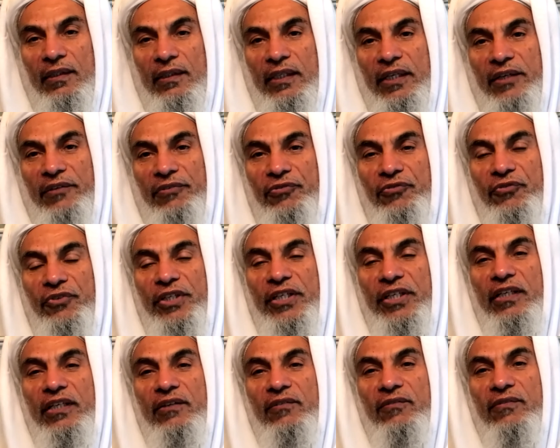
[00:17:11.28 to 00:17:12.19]
If
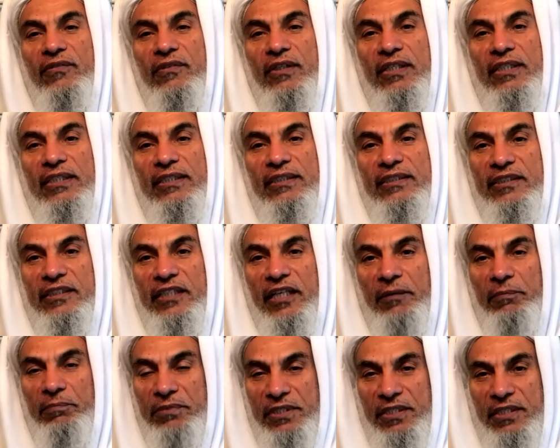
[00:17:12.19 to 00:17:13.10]
we
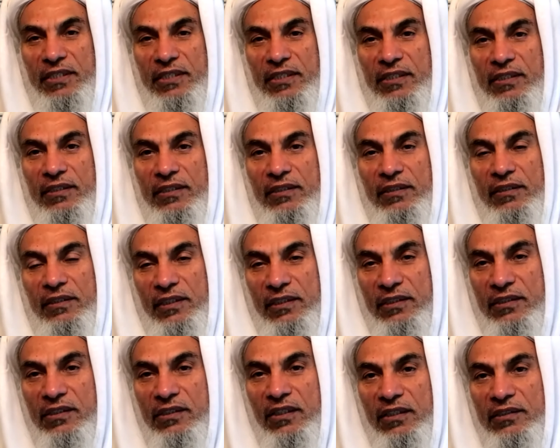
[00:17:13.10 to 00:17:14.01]
accept
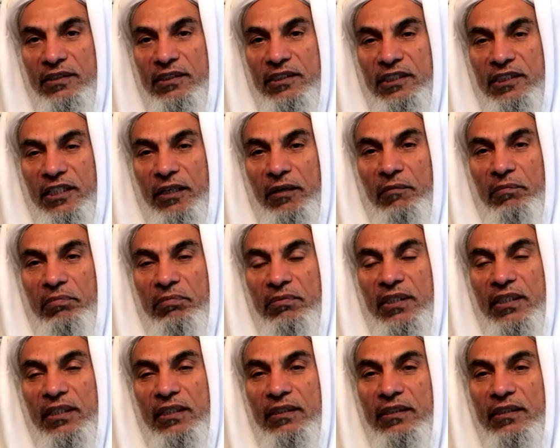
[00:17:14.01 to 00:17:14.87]
this concept,